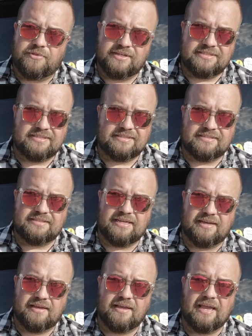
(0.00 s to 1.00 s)
This is
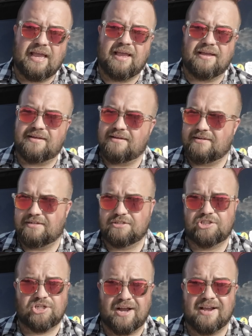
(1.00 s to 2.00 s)

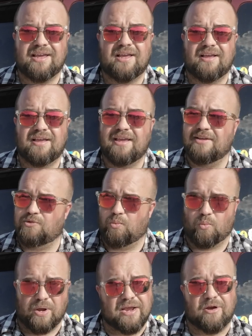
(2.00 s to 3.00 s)
shock is
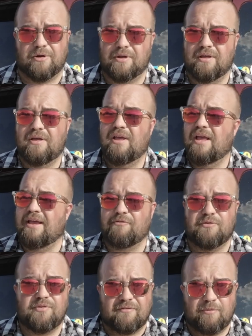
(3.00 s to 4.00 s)
weird. If
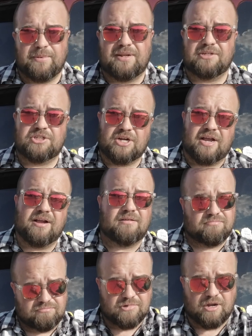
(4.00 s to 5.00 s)
you've never been in shock,
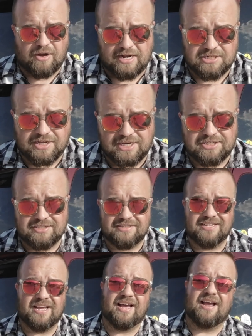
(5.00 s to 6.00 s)

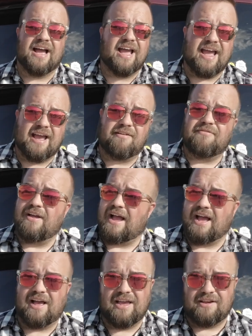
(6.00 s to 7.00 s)
congratulations. I have.
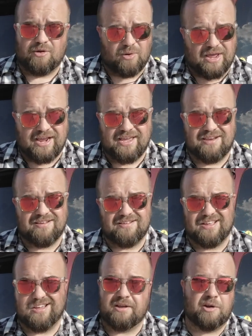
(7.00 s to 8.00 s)
I don't like it.
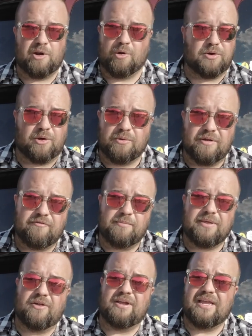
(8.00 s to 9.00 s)
I don't want to ever
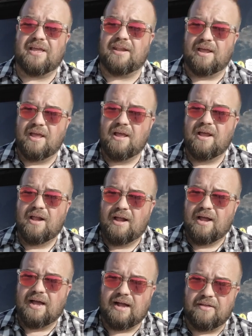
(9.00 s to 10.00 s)
be there again.
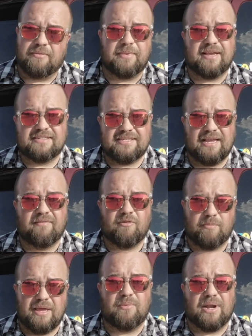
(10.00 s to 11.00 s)
The biggest thing
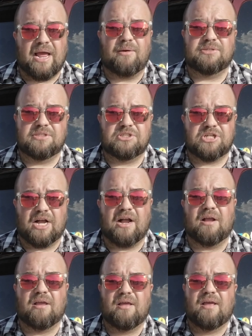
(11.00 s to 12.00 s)
for me when I was in shock,